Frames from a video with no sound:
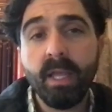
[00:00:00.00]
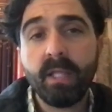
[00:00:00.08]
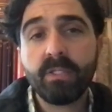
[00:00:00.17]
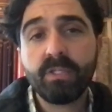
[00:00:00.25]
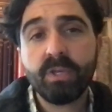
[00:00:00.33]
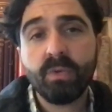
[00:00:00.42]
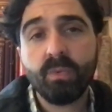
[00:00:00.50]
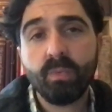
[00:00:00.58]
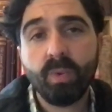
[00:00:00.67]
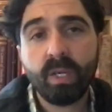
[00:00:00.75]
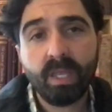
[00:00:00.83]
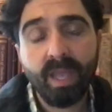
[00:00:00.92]
And so
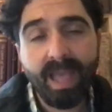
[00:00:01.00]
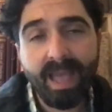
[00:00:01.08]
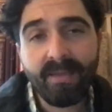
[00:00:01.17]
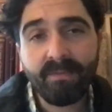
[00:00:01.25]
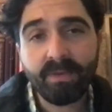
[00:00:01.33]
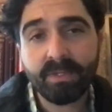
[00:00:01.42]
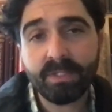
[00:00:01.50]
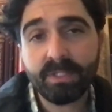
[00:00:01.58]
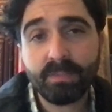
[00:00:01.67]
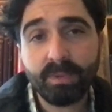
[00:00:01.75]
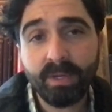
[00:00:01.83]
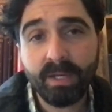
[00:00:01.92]
what you have on the
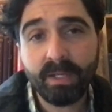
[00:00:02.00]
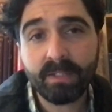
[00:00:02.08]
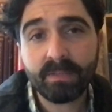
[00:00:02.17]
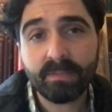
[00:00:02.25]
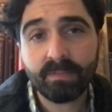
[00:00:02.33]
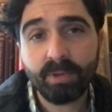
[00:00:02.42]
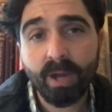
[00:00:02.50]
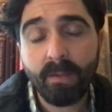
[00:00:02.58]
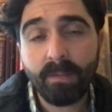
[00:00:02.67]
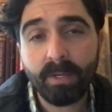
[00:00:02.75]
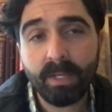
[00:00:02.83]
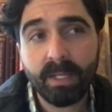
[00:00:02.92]
springs
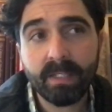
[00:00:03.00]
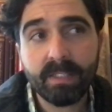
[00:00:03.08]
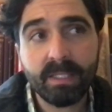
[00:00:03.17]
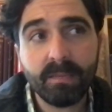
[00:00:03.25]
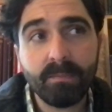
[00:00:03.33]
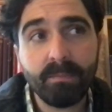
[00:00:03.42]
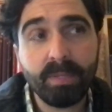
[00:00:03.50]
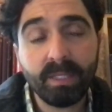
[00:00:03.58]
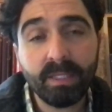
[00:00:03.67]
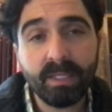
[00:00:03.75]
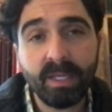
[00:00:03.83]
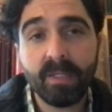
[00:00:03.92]
property is the
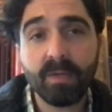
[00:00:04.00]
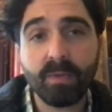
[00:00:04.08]
ability to